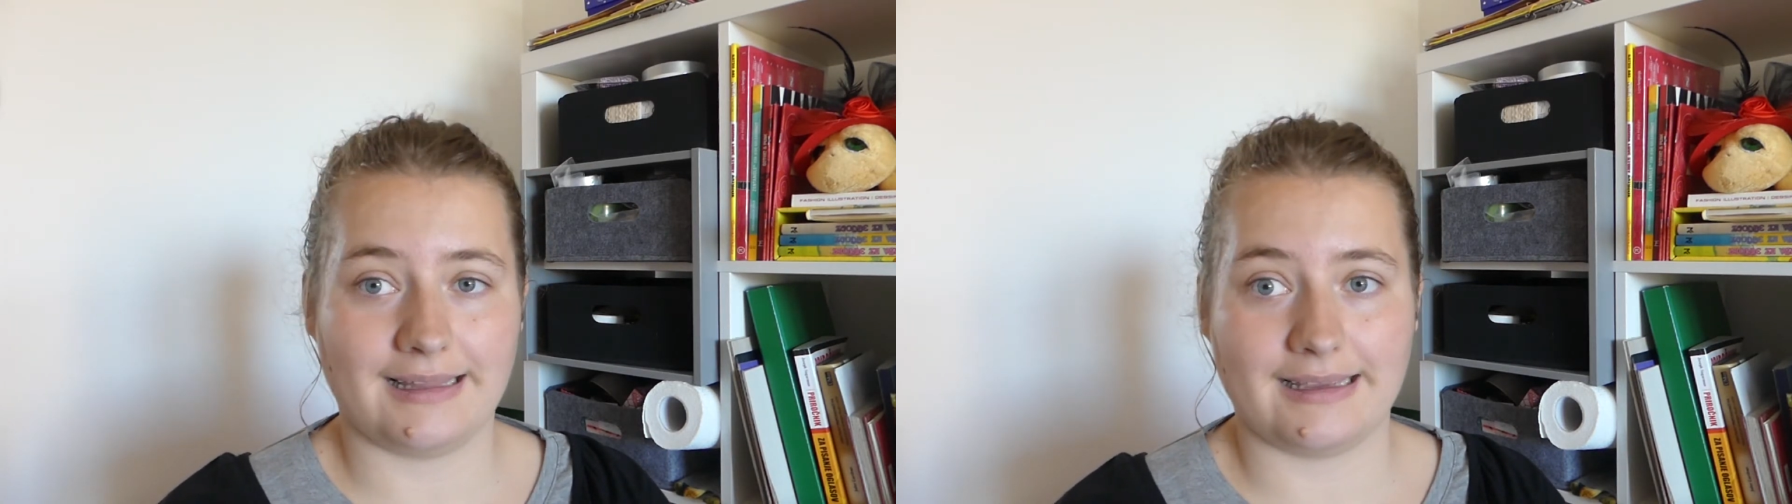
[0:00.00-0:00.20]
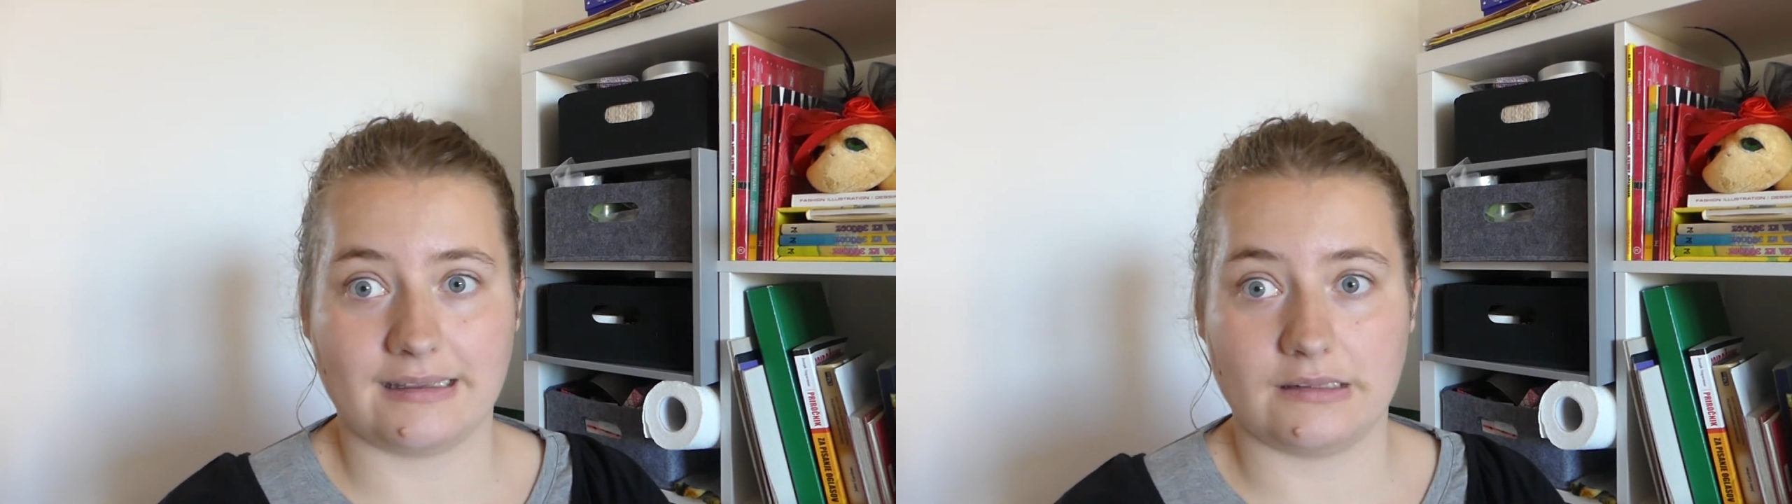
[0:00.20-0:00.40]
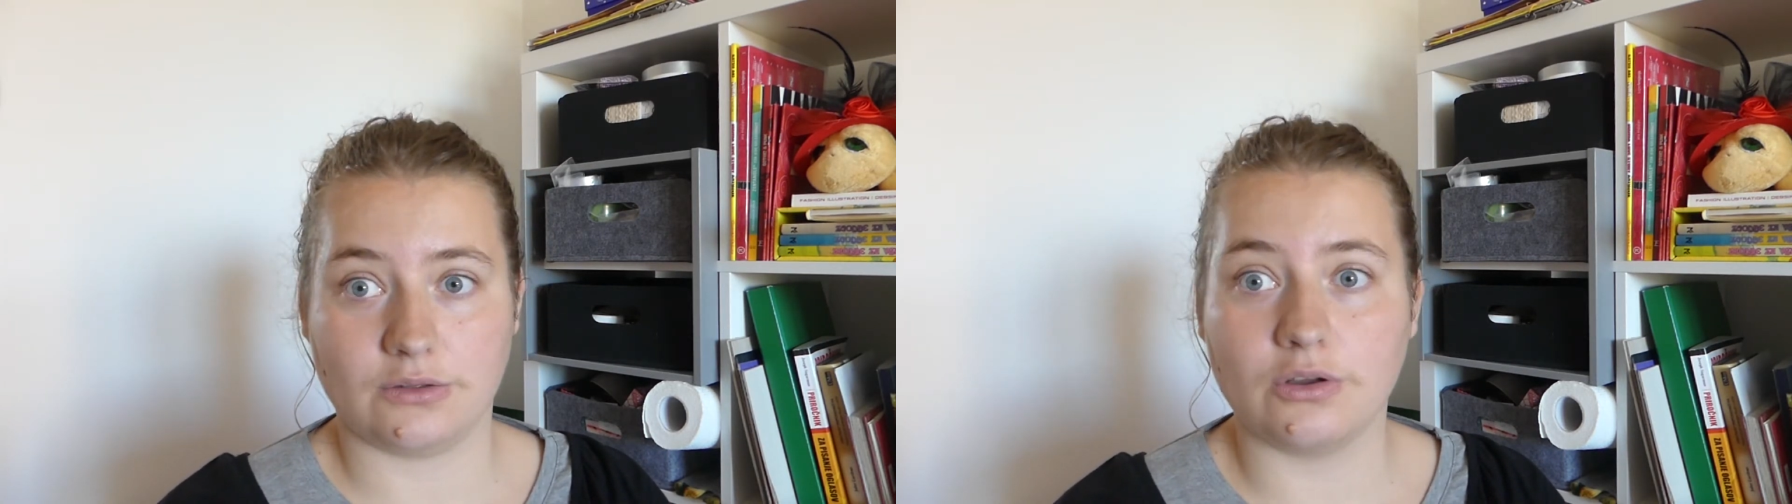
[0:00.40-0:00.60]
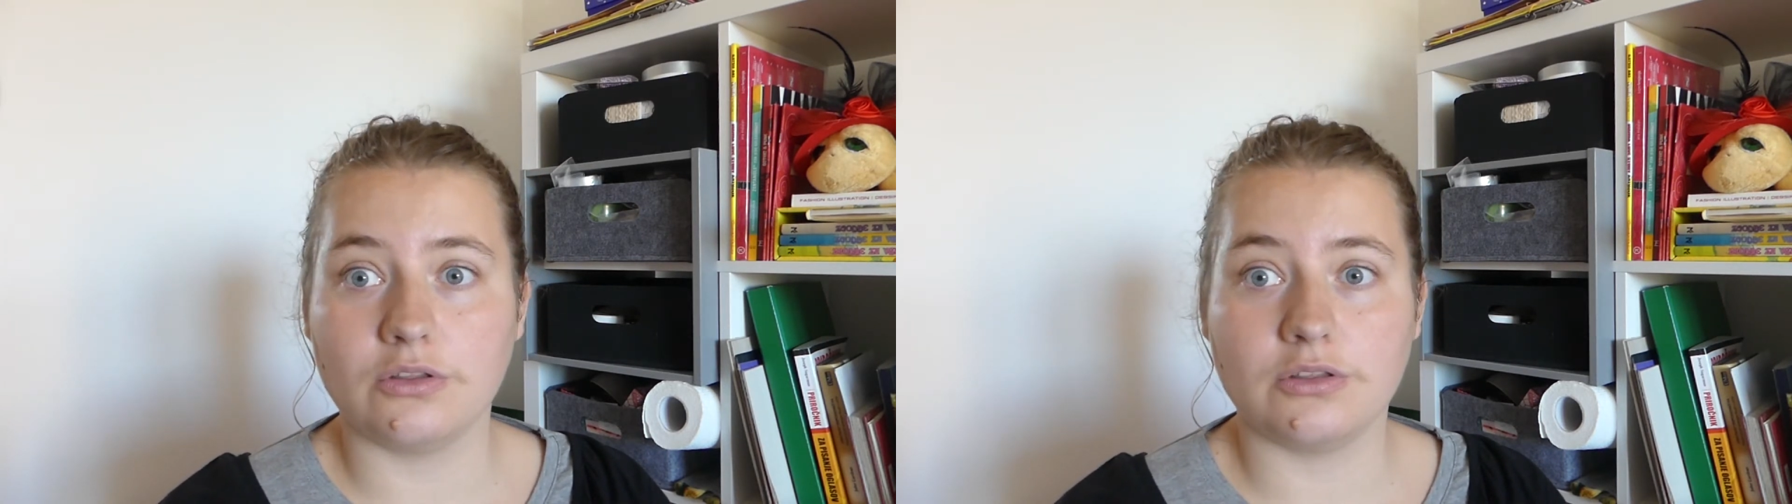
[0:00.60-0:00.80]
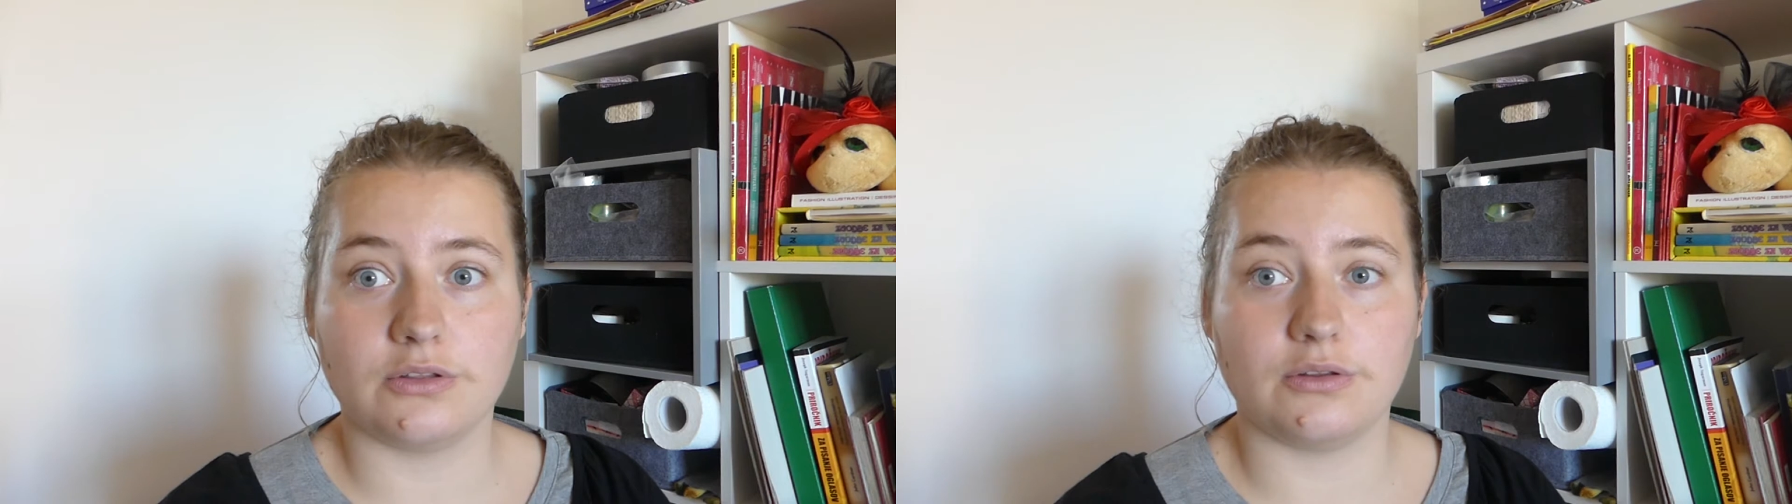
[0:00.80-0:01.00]
like
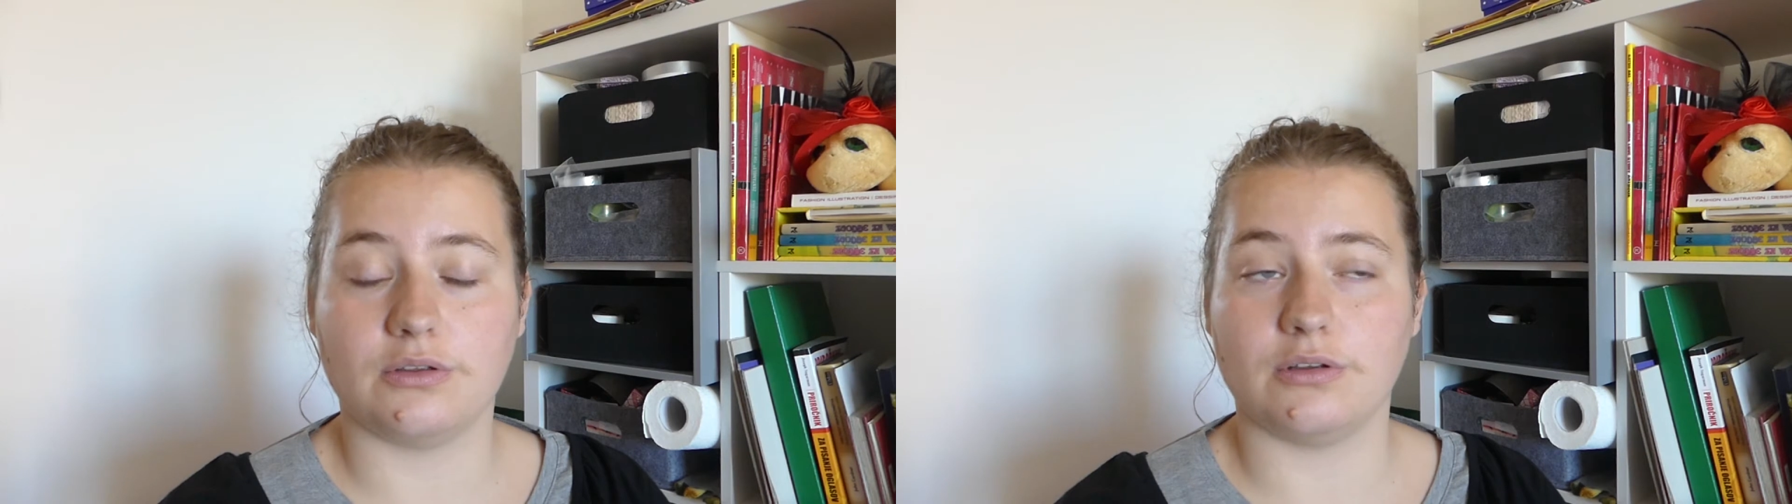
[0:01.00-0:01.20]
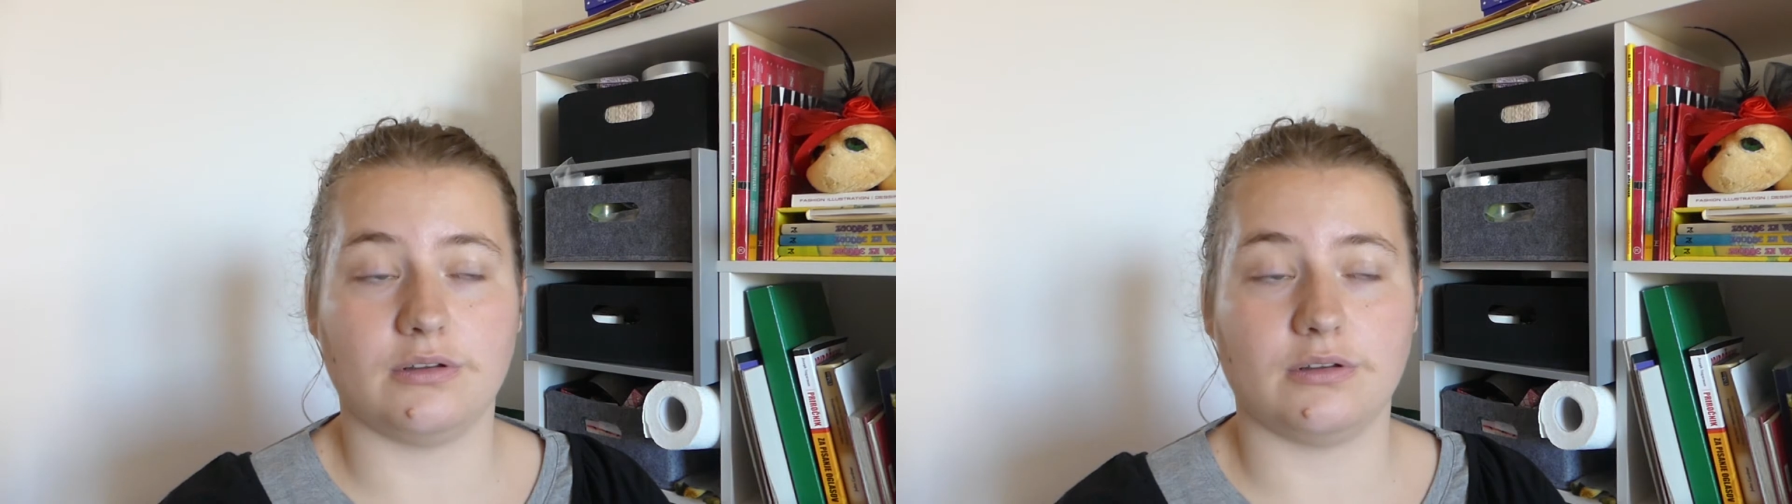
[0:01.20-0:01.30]
don't